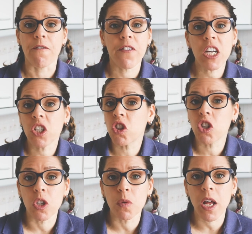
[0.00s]
fish,
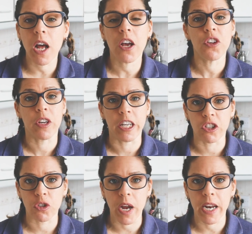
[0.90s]
tuna, you can
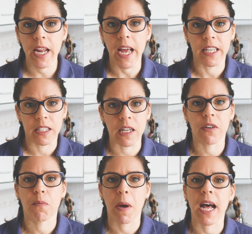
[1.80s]
shred it, and instead
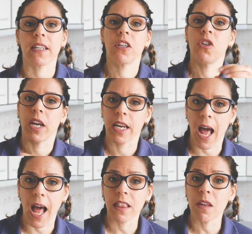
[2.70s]
of pasta, you can
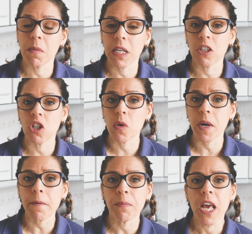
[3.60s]
add the meat to
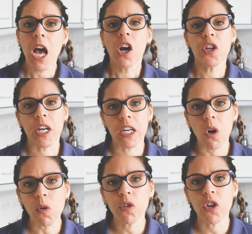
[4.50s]
it. You can
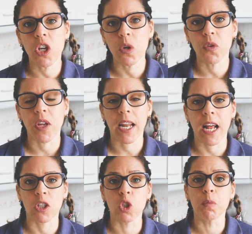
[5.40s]
also use it
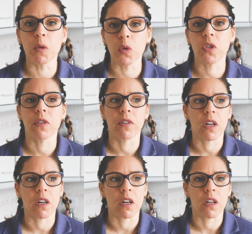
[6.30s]
to boost
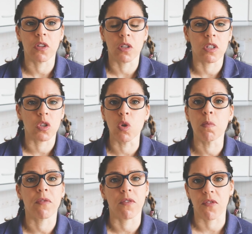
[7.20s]
the
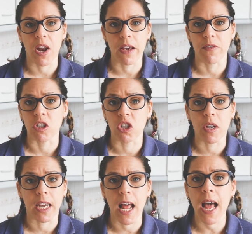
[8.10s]
soup of a flavor. So
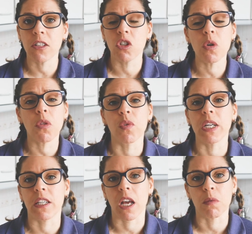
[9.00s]
you can add 2 or
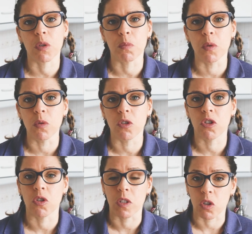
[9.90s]
3 tablespoons
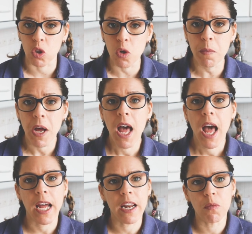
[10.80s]
to the soup,
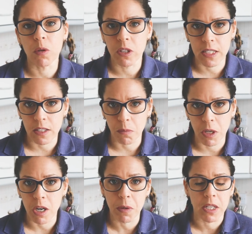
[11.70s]
and it will
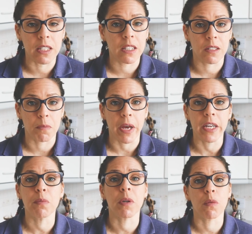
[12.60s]
disappear because it's a
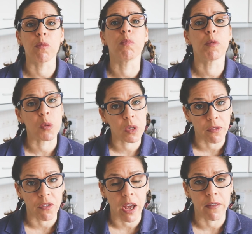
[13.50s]
paste, but it will boost the
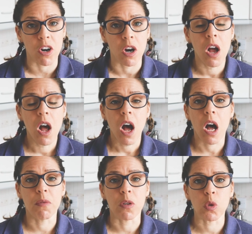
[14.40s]
flavor
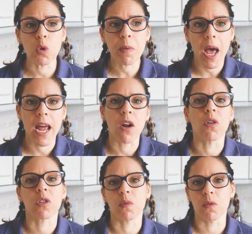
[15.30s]
of the soup and
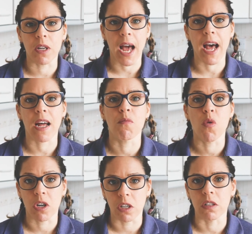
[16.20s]
also would add
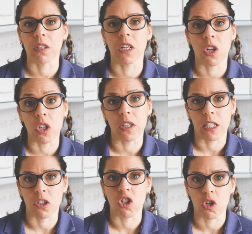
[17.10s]
more
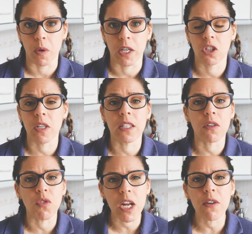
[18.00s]
goodness to it. So it's
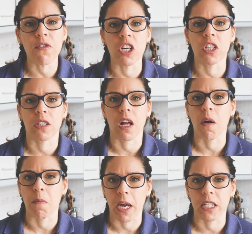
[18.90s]
a really
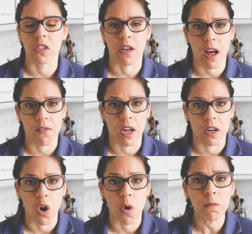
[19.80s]
versatile paste to have at
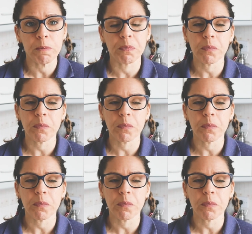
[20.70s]
home.